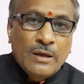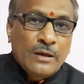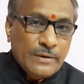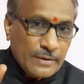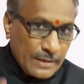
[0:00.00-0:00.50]

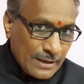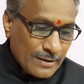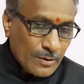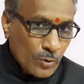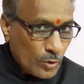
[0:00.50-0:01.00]

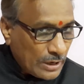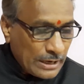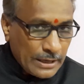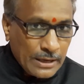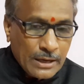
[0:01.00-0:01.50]
there
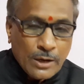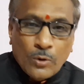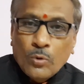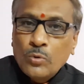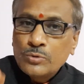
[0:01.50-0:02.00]
only
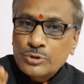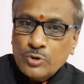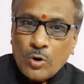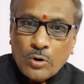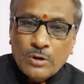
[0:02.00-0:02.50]
who
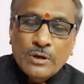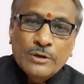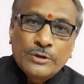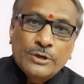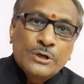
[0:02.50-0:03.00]
talk
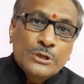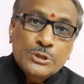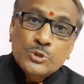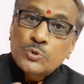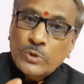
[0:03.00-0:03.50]
the
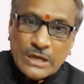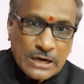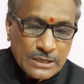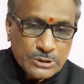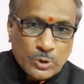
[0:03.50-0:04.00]
true
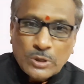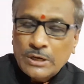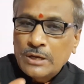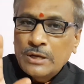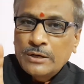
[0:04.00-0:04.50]
English, or
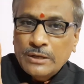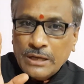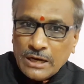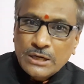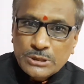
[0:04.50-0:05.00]
the
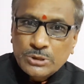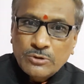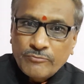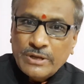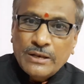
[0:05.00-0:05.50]
English
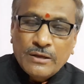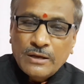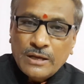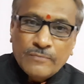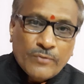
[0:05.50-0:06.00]
with the
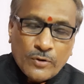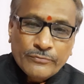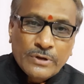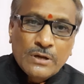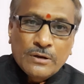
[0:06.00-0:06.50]
help of
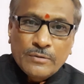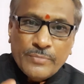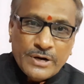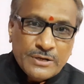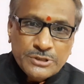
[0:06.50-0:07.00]
the
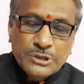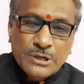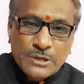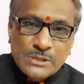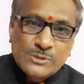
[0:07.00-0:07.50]
British
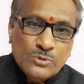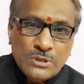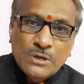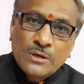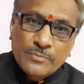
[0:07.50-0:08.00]
received
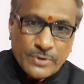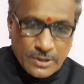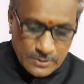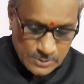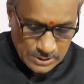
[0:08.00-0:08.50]

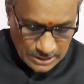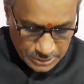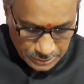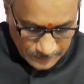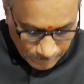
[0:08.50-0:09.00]

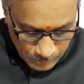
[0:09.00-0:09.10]
pronunciation.